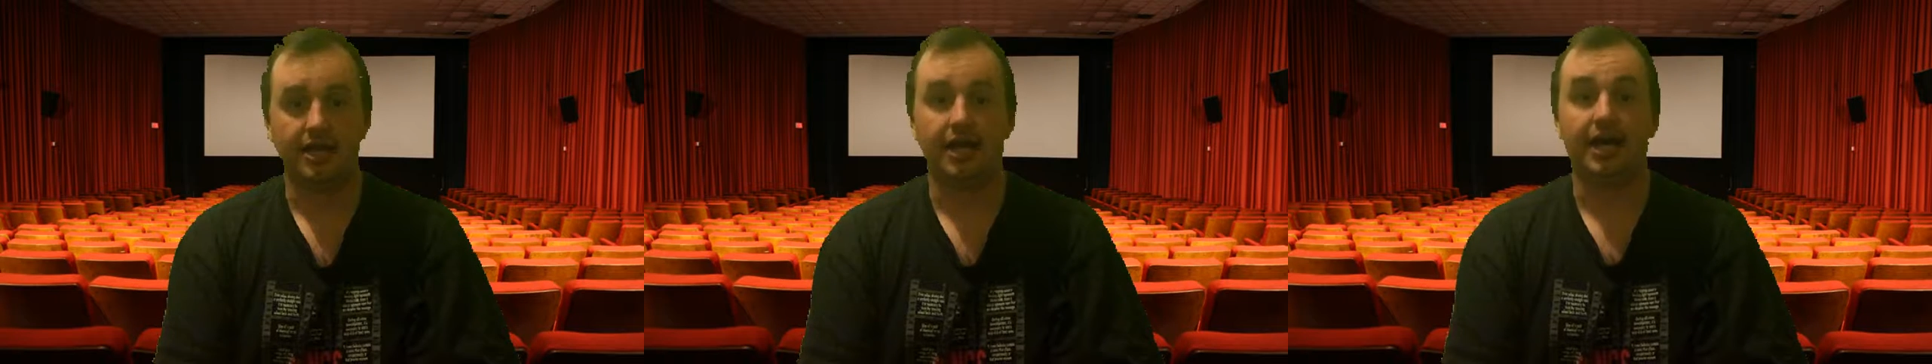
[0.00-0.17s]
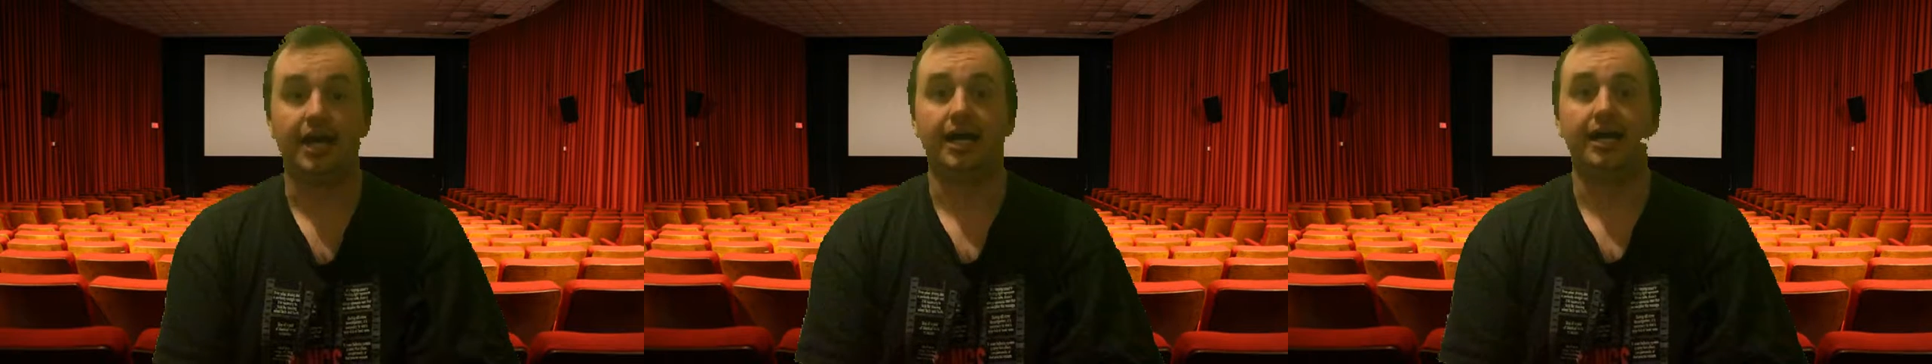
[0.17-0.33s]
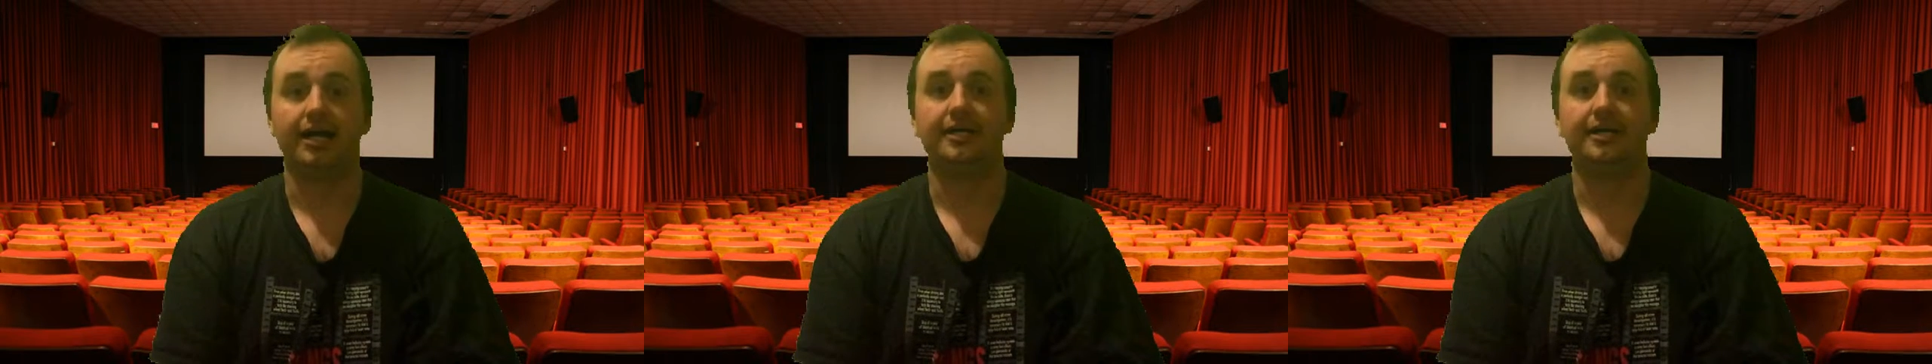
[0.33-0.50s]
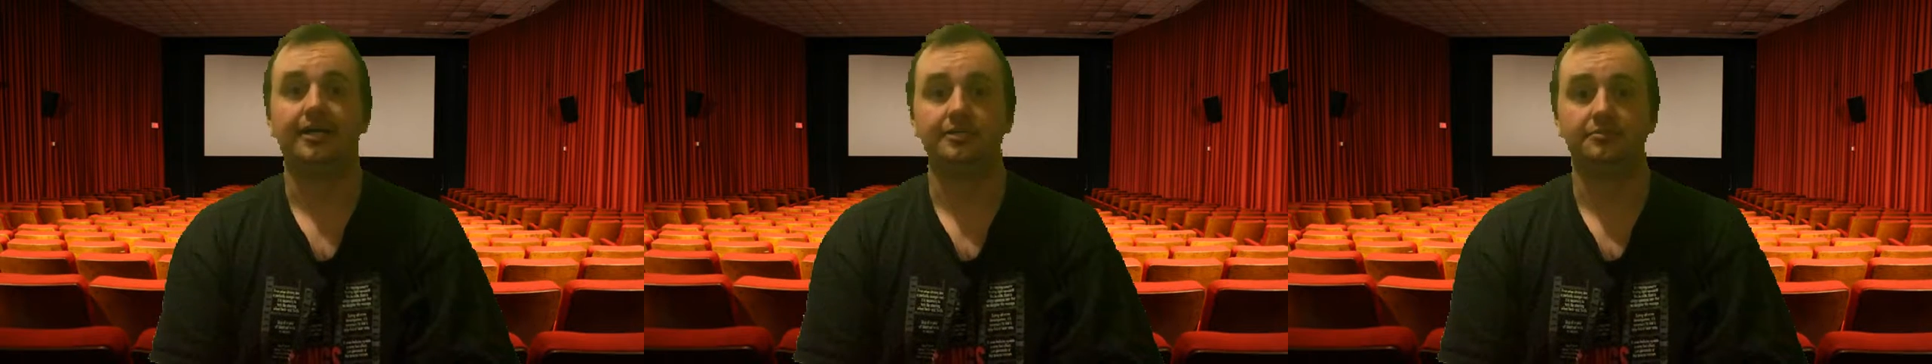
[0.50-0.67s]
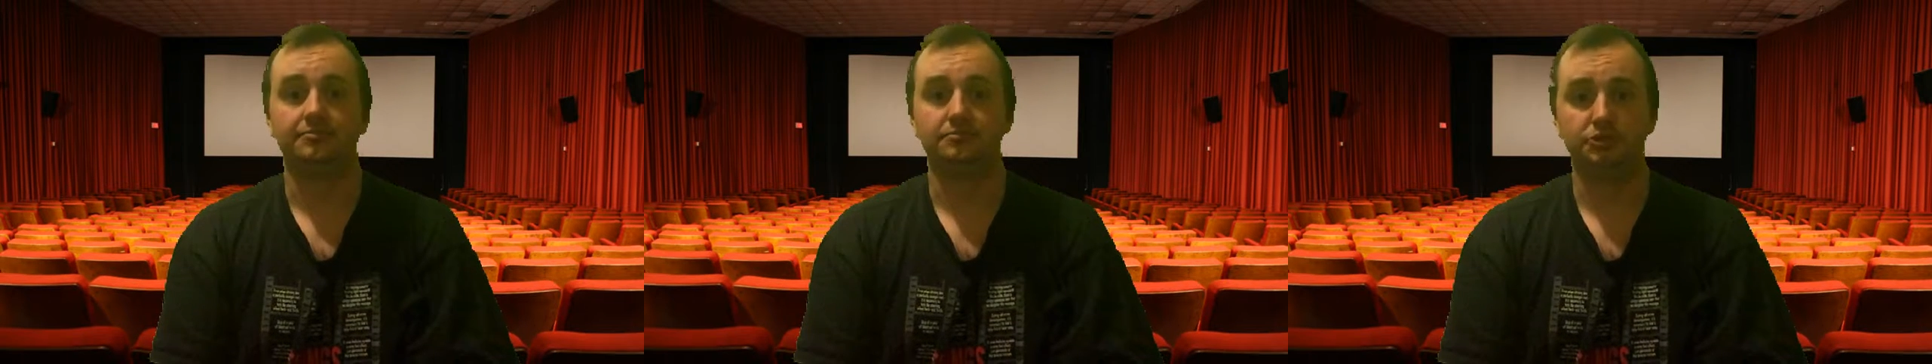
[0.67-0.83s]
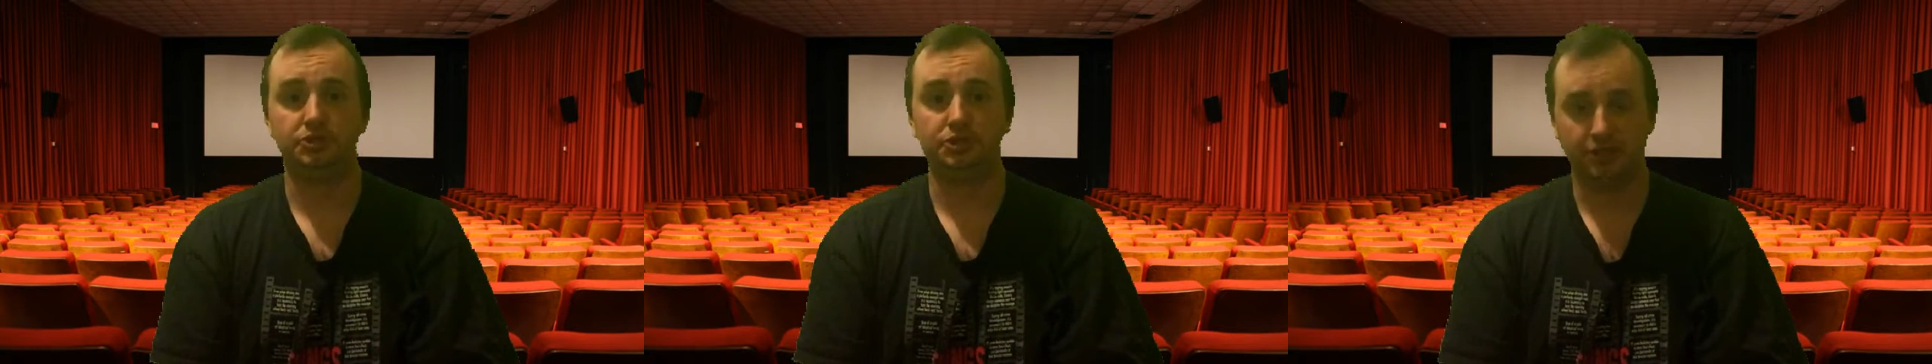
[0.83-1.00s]
Hi,
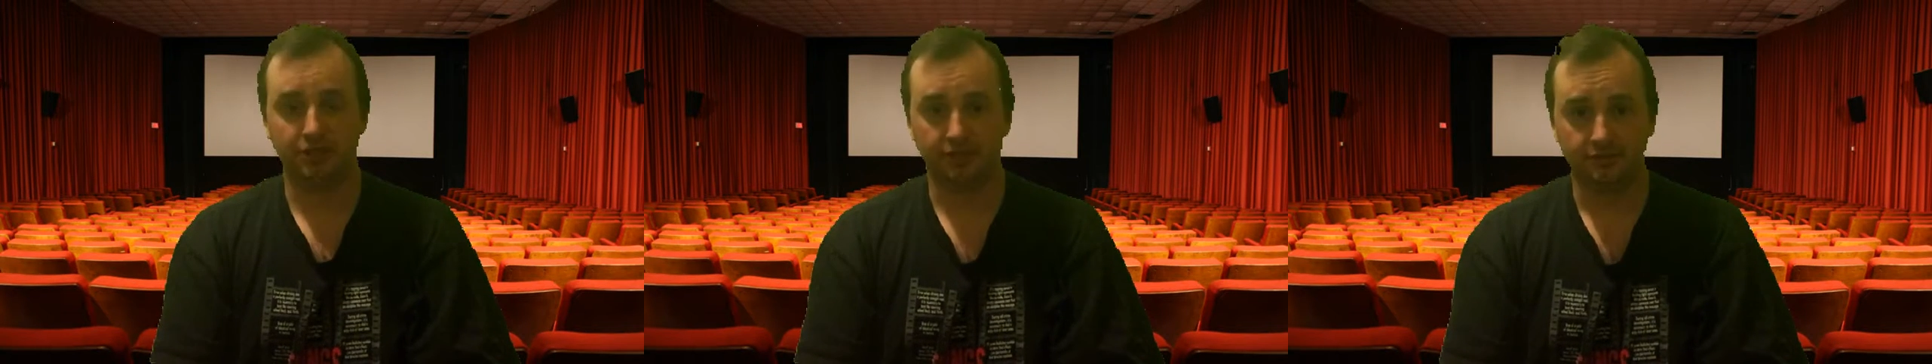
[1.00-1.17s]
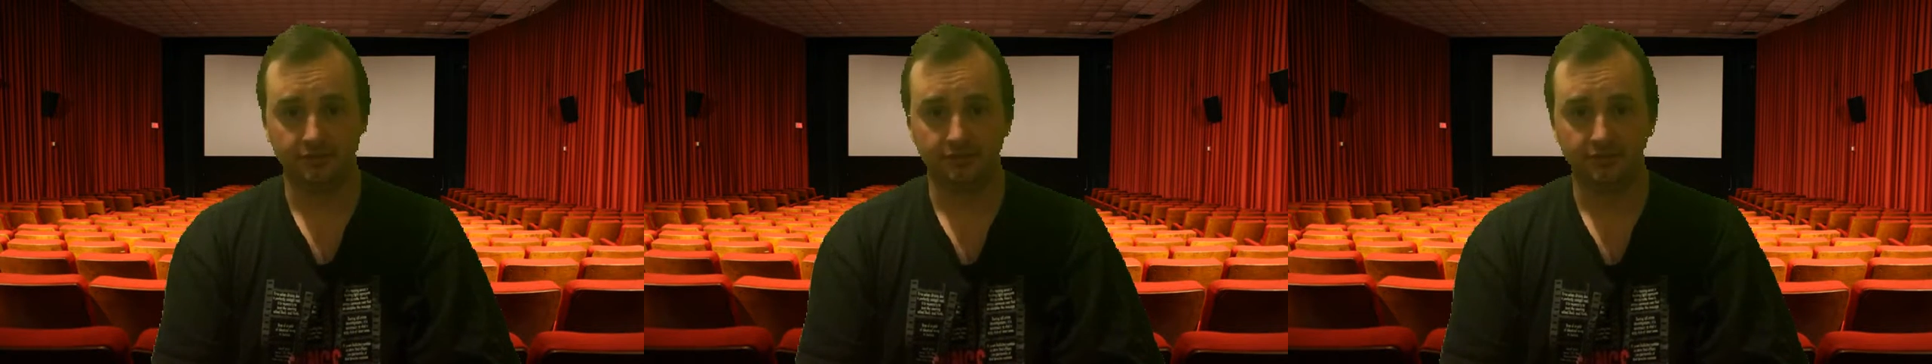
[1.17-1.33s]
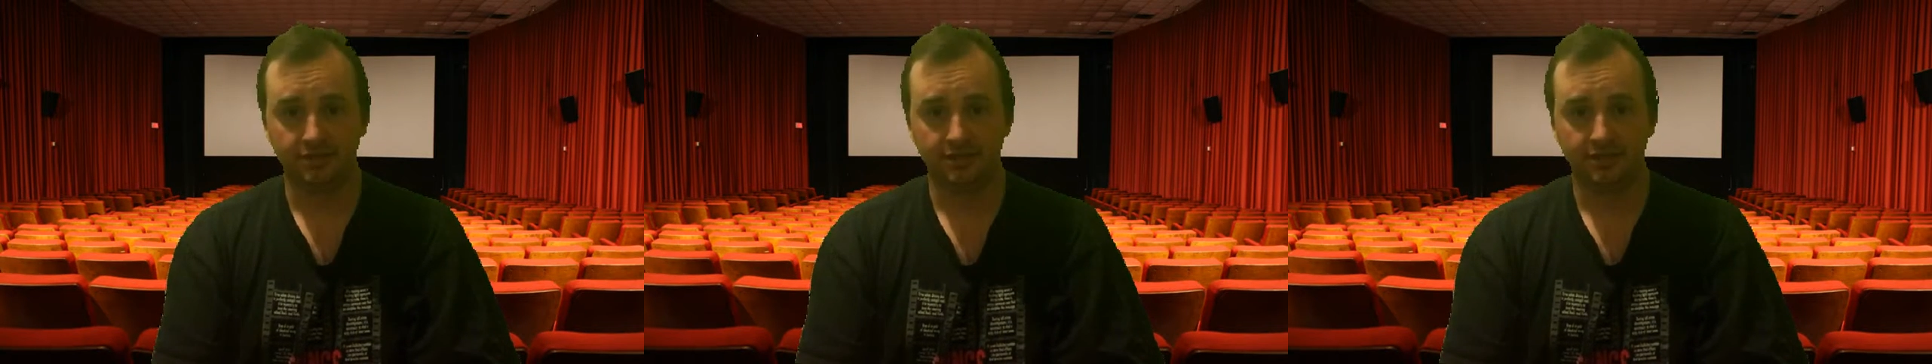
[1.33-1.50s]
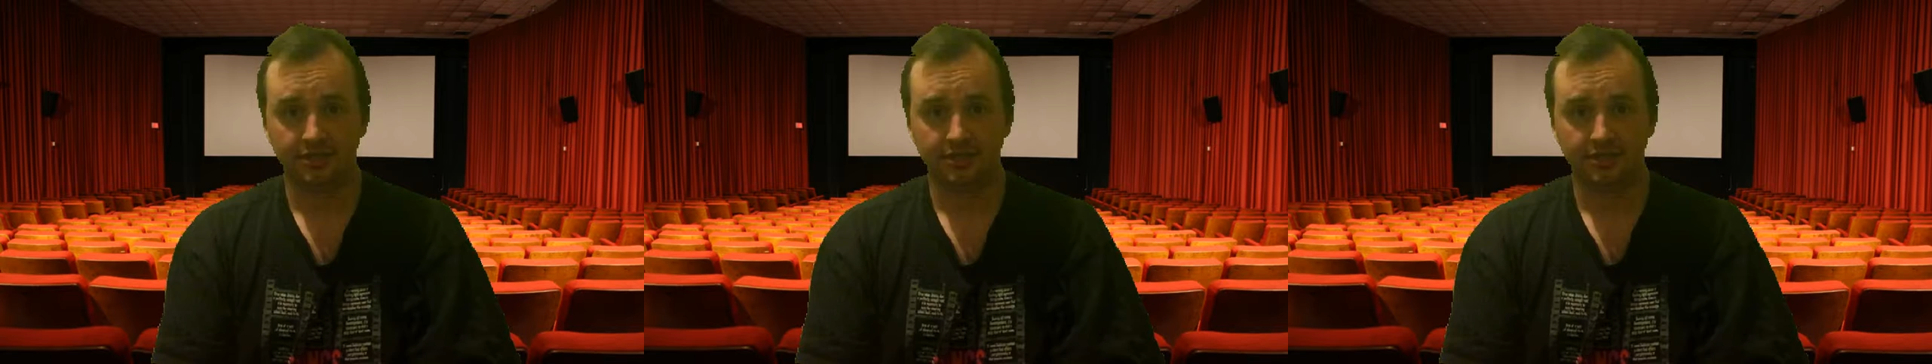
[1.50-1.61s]
I'm Joe.